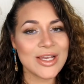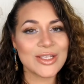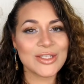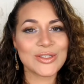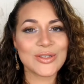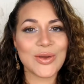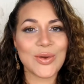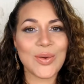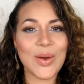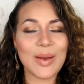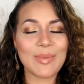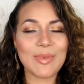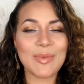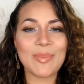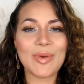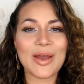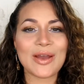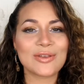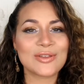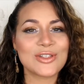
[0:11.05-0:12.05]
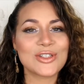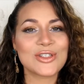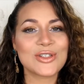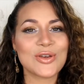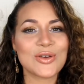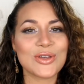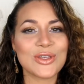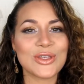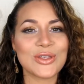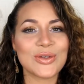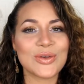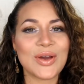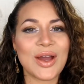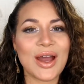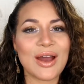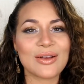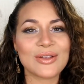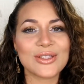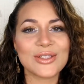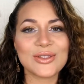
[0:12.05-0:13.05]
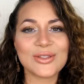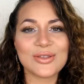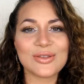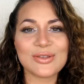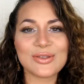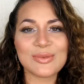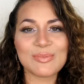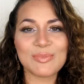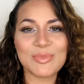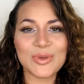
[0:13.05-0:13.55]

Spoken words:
So I'm about to show you how to do this